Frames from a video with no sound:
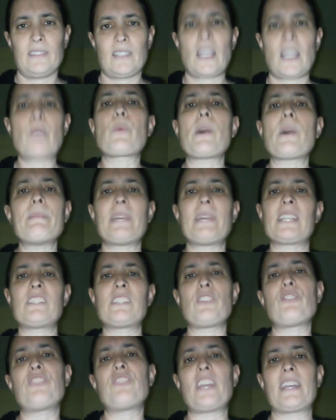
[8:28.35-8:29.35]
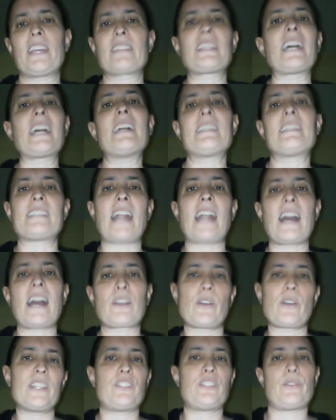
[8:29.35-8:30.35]
And what makes you think that is not
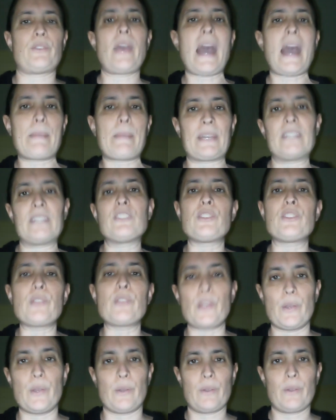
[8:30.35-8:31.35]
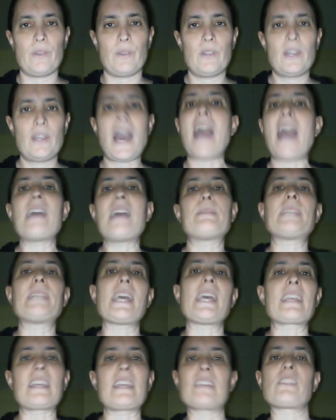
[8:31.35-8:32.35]
going to happen to you? I am
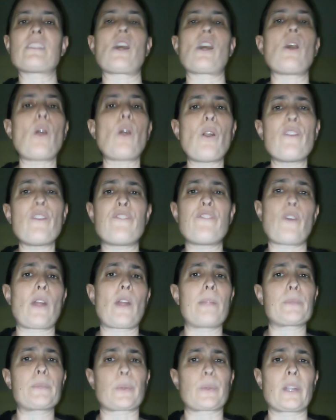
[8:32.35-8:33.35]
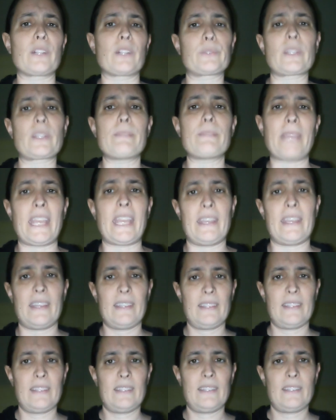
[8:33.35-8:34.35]
taking the whole formed world with me.
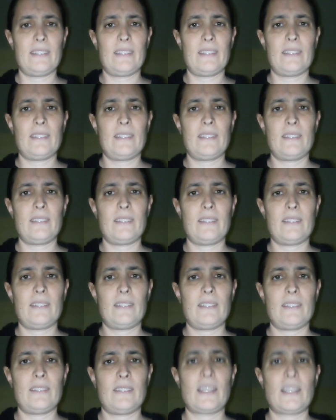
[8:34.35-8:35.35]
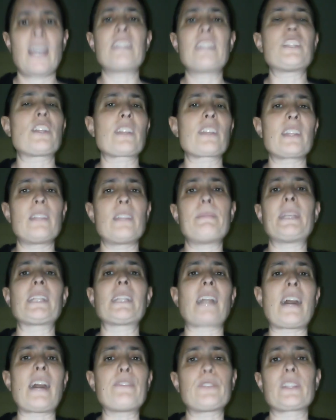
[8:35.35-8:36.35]
And you're going to be
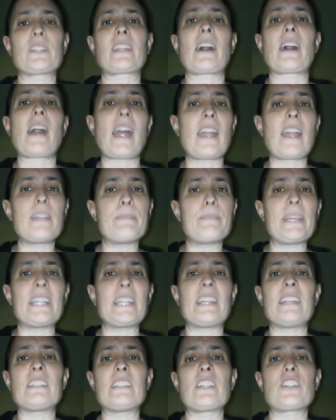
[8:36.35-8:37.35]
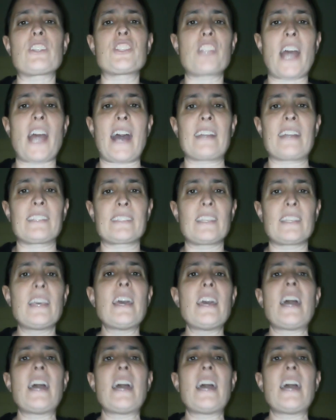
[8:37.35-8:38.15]
left with a heartbeat in your chest.